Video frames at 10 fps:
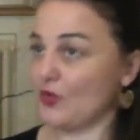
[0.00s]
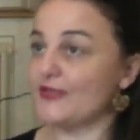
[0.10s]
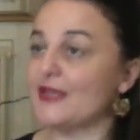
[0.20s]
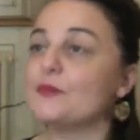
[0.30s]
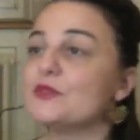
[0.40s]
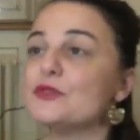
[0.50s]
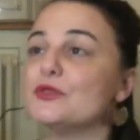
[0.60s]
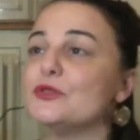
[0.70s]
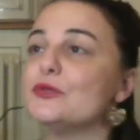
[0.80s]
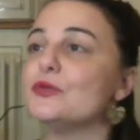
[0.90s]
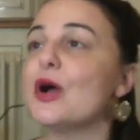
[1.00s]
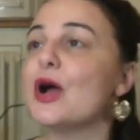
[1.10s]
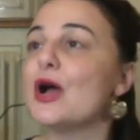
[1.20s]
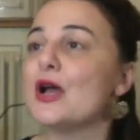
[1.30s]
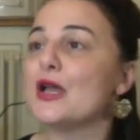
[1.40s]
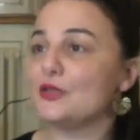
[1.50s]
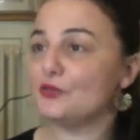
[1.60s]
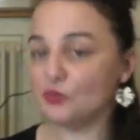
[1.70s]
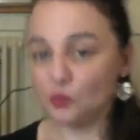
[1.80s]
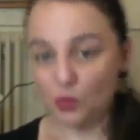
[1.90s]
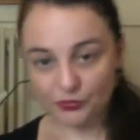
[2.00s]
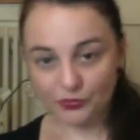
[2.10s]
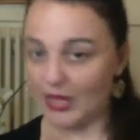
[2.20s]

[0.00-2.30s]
It's up to you if you want to